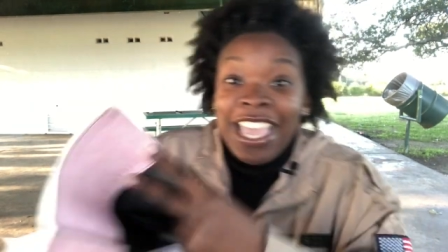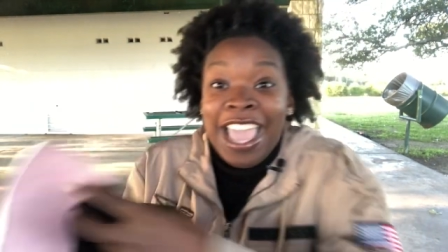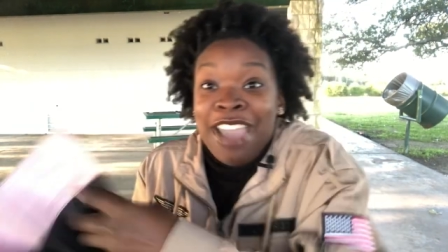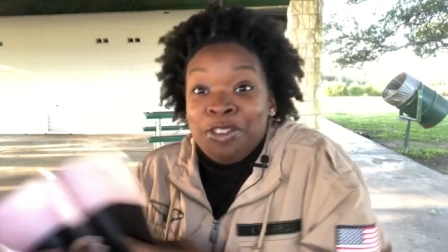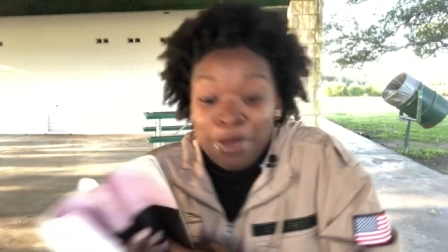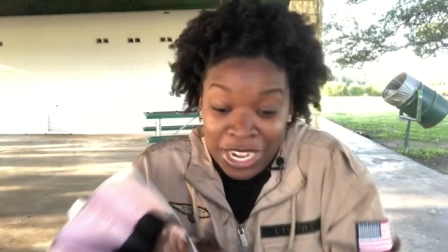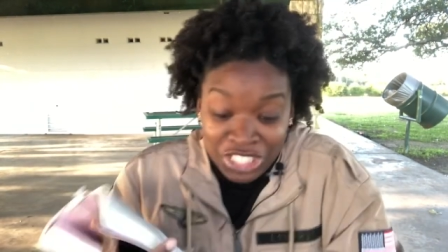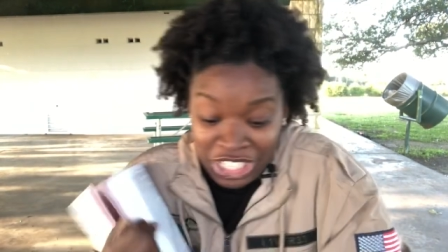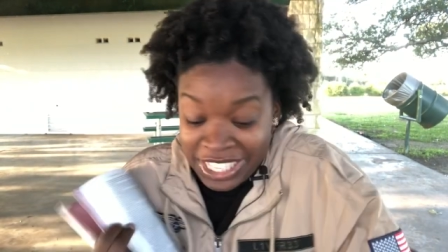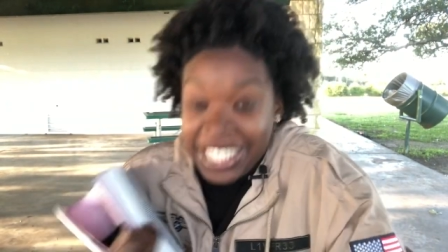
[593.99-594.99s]
everybody
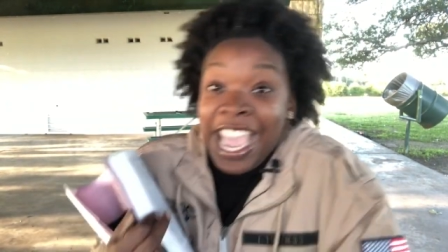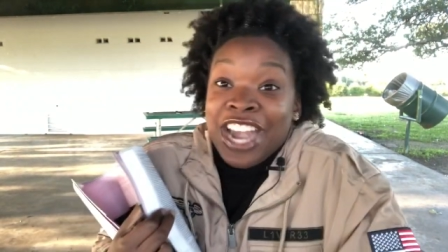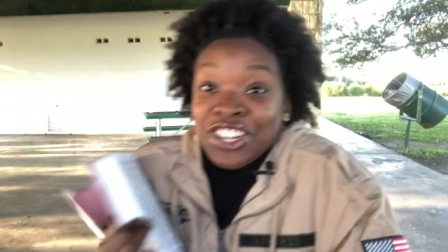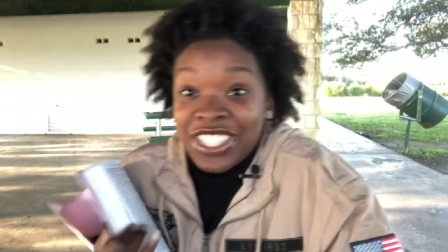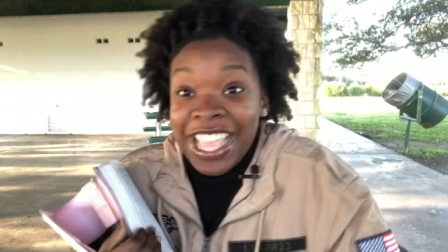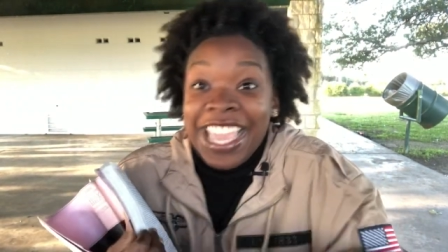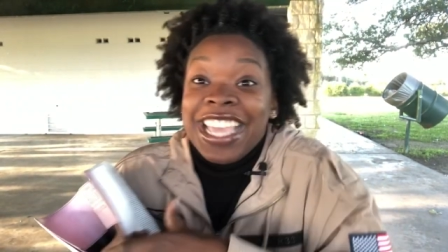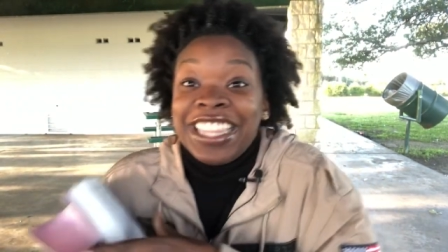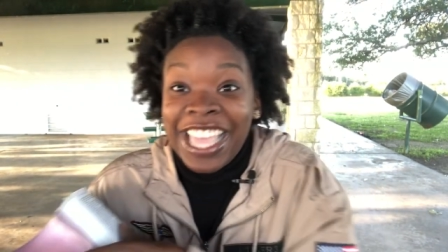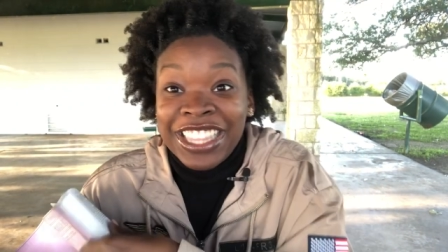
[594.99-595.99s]
just scatters. Like it,
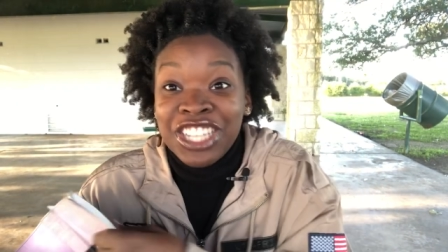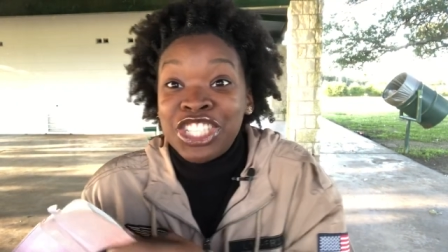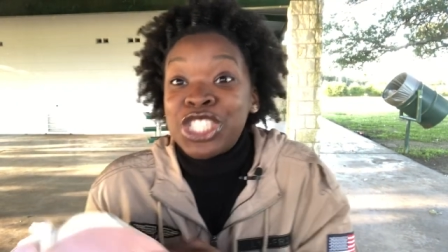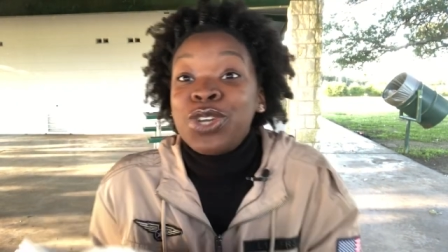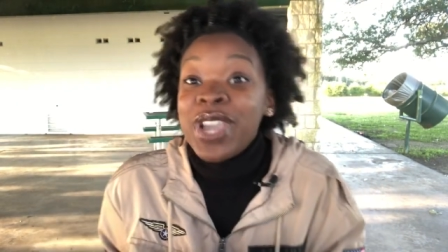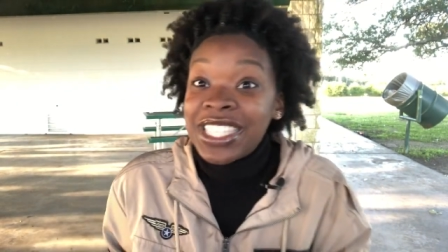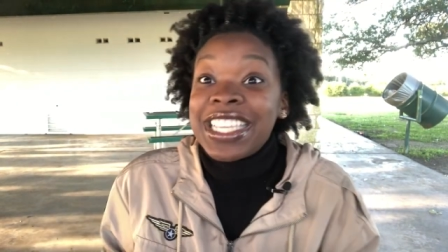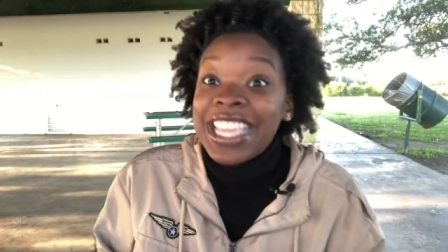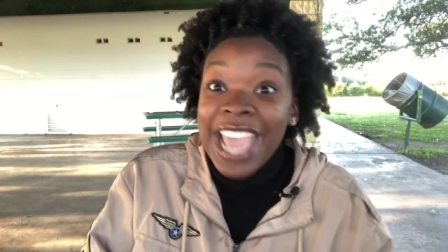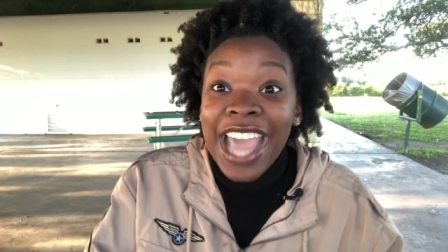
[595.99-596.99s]
like they're just quick to
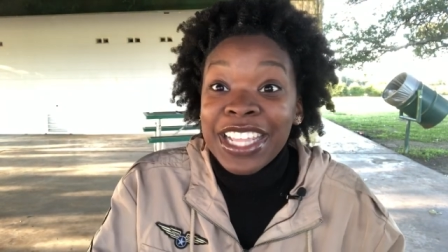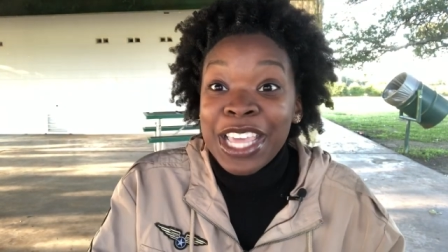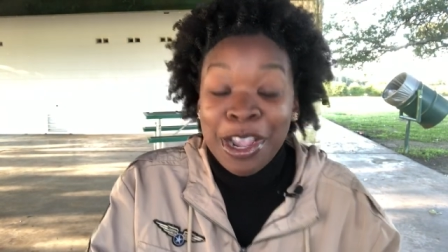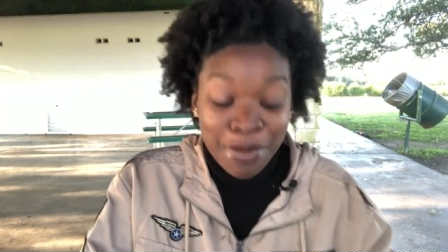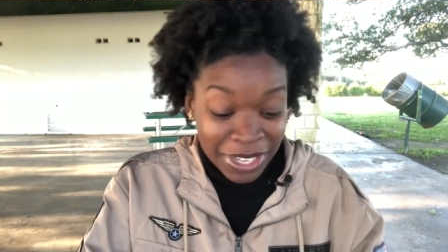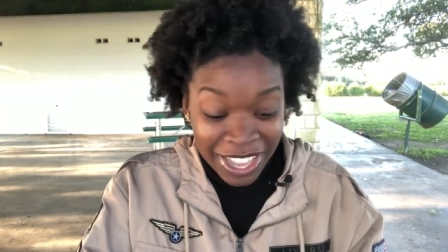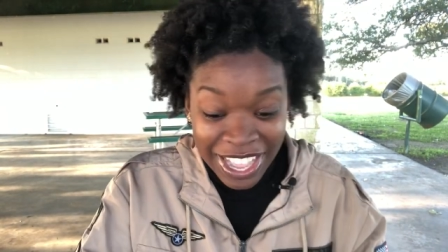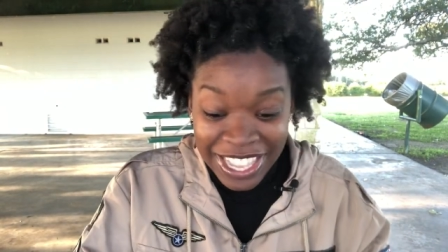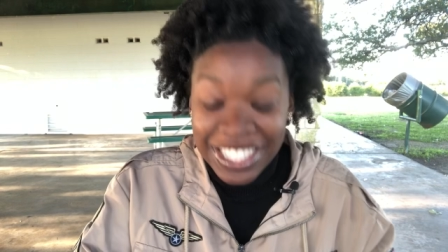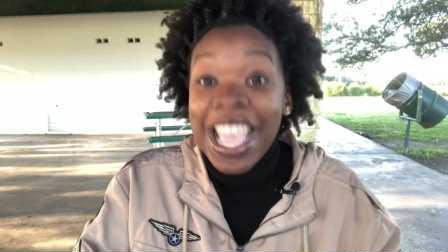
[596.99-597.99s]
get out of there
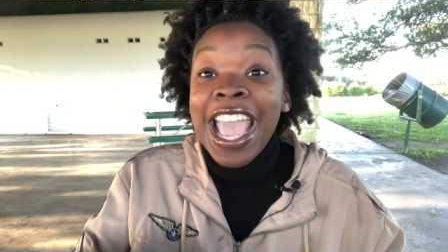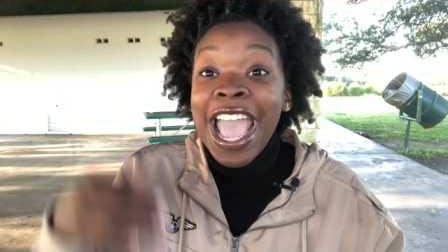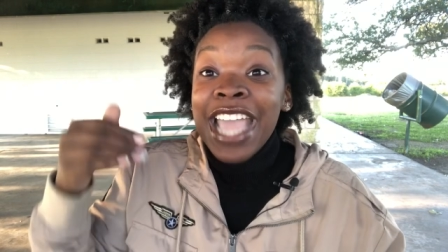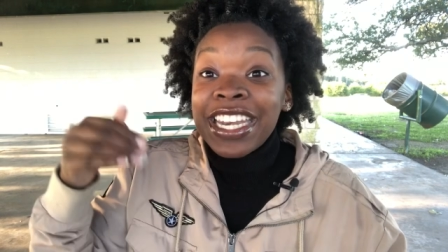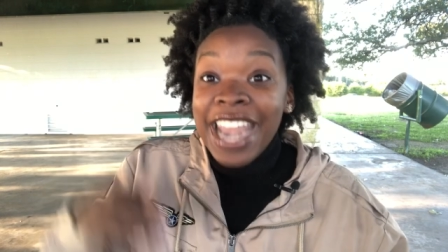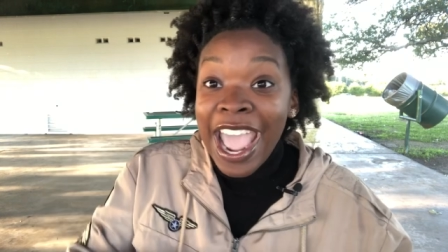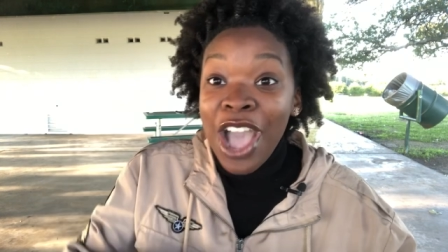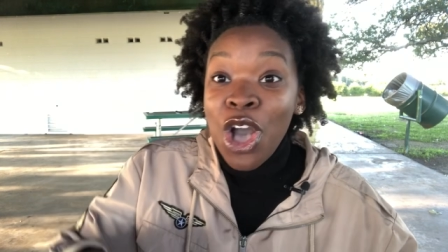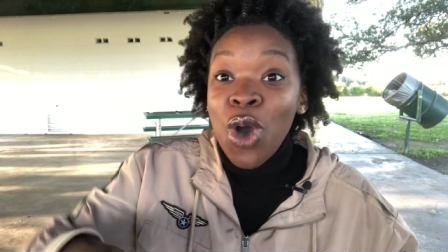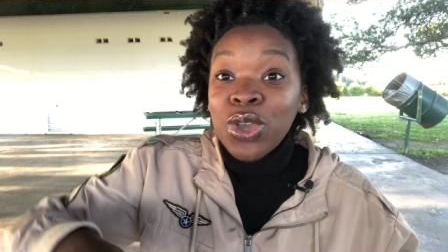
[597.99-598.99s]
because
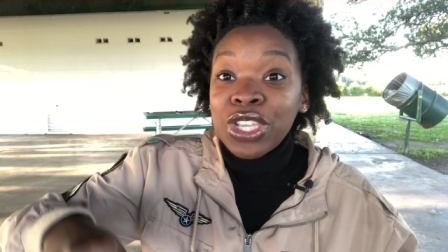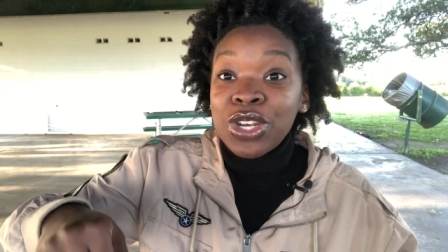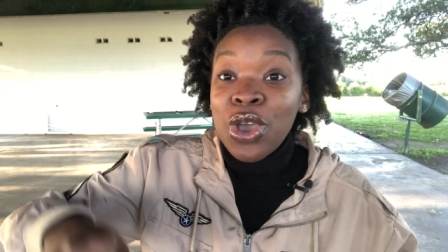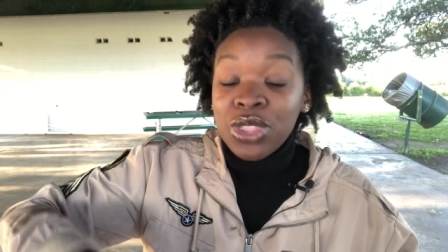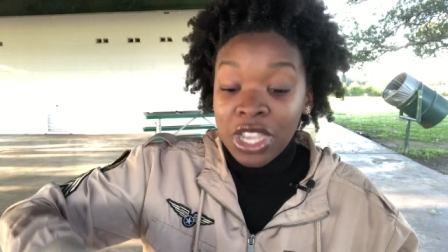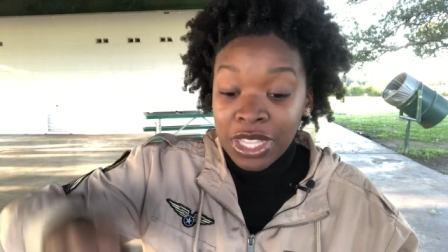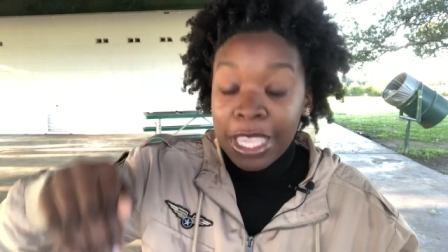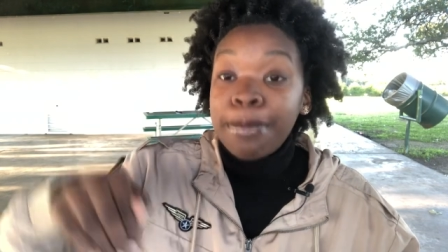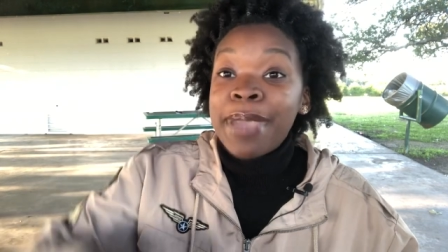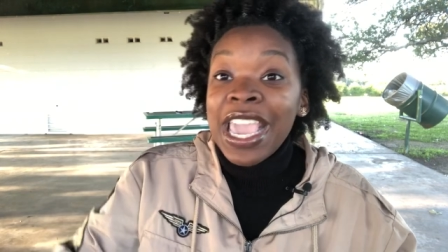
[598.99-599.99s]
now you know their
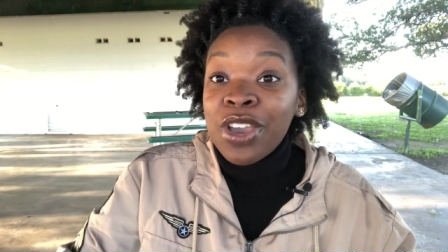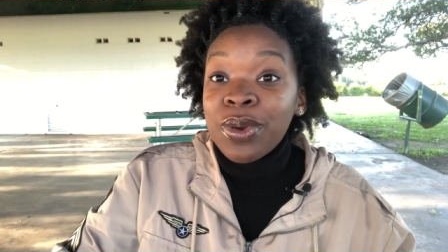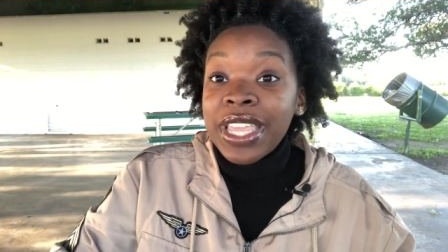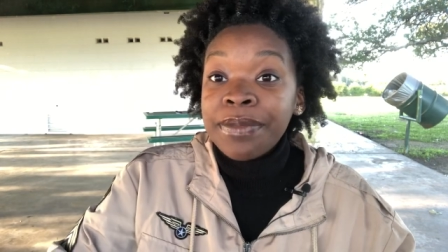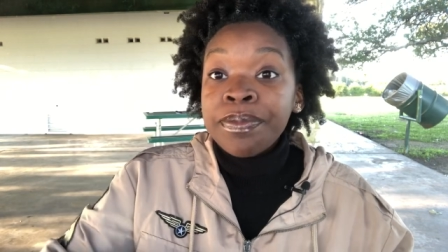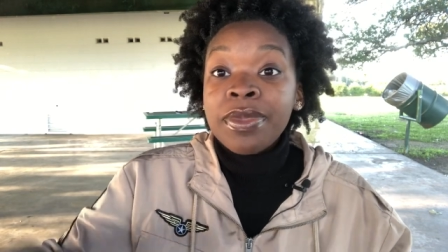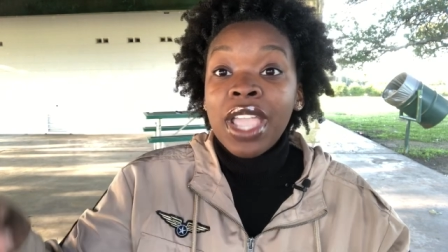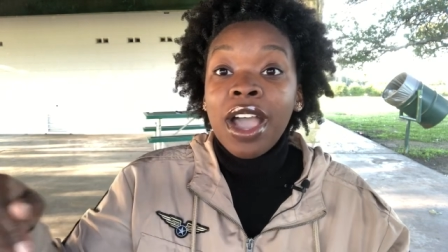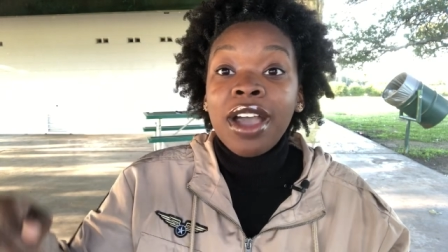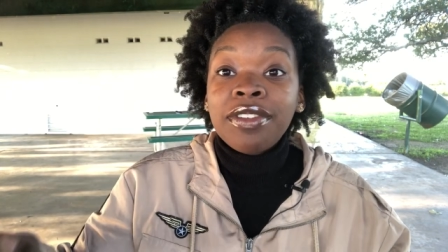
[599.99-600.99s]
their banquet
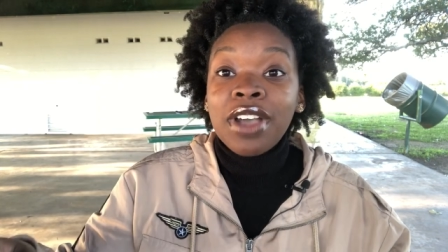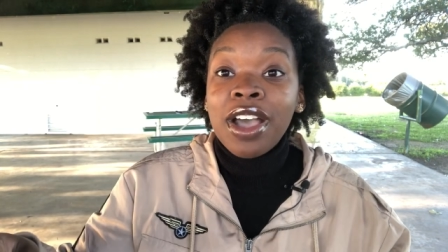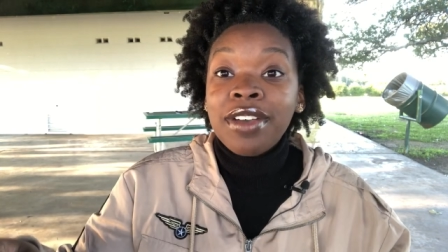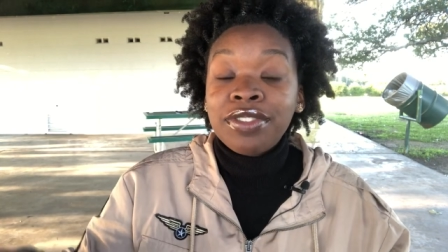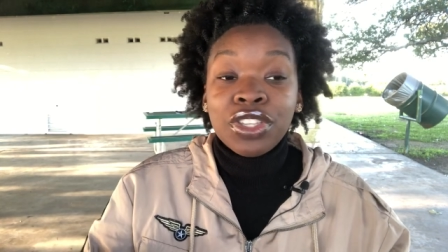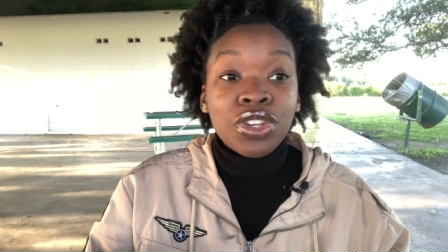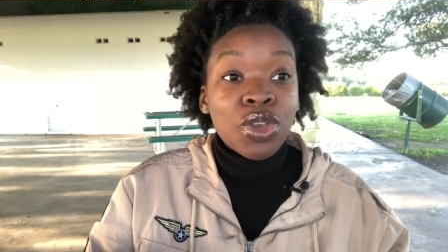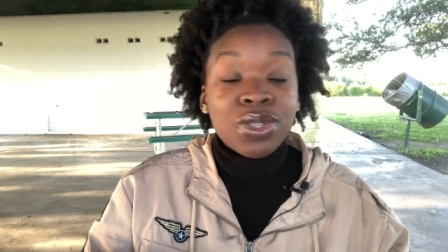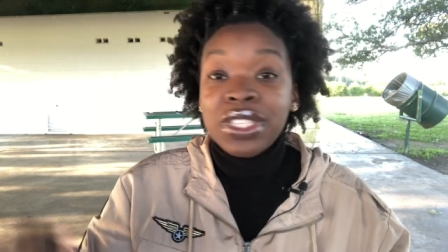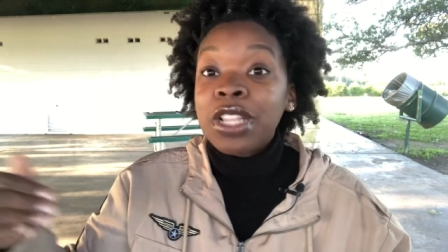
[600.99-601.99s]
of of you know
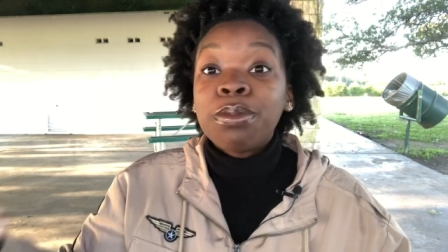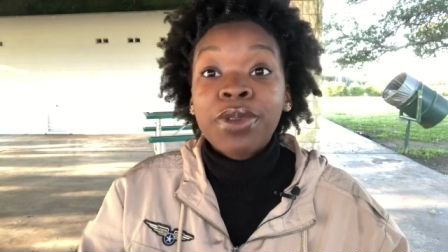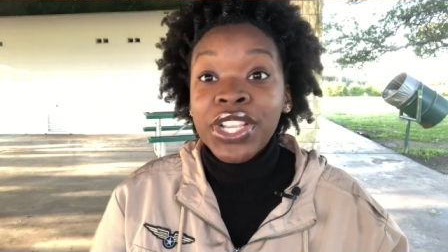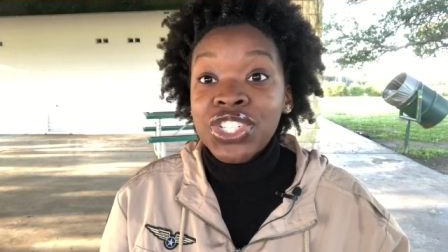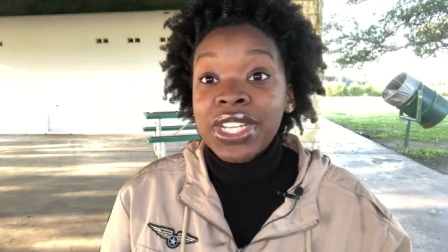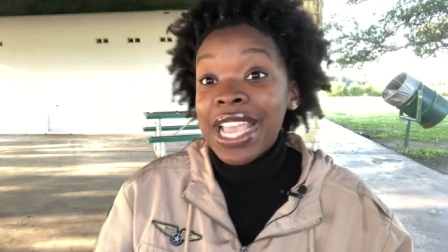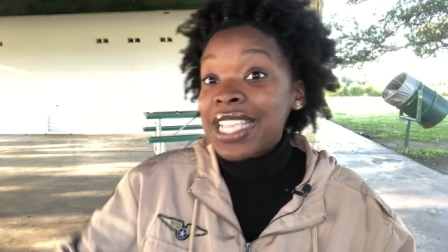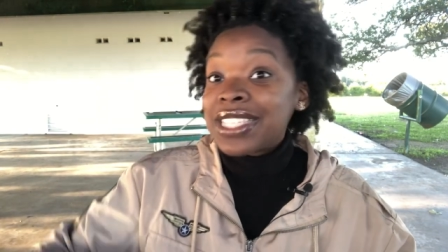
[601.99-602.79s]
celebration has